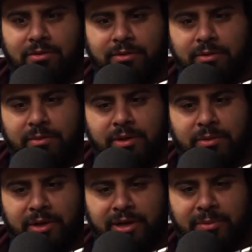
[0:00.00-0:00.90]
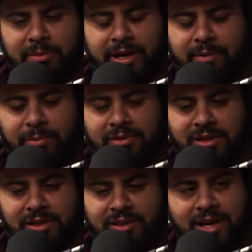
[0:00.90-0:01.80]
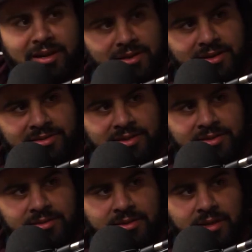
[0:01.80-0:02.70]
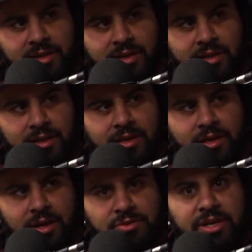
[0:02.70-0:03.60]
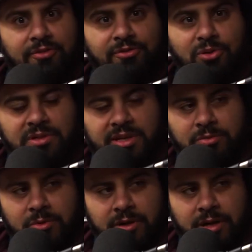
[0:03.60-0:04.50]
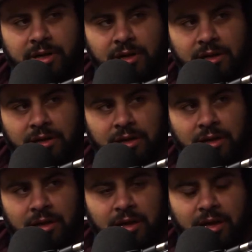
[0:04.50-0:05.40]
They're like, well, we're going to pretend like that didn't exist. It was like a full day's work.